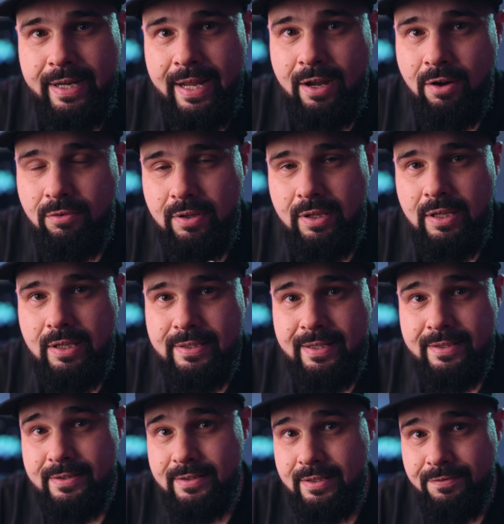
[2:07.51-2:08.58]
down the
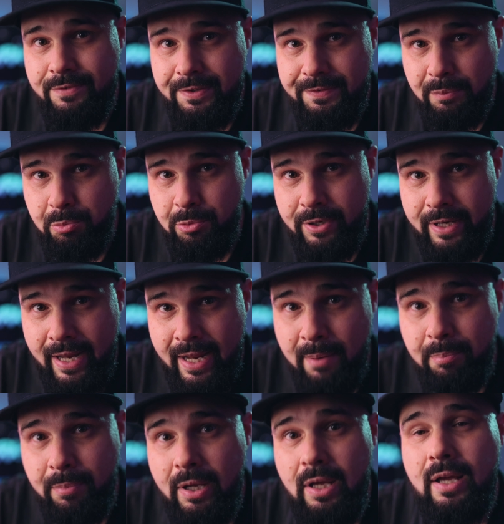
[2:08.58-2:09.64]
sensitivity of the
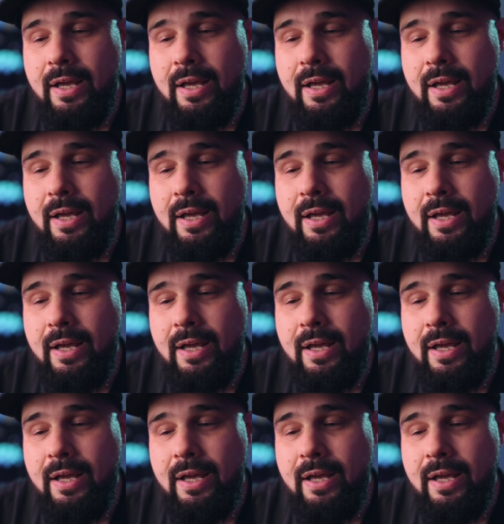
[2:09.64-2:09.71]
preamp,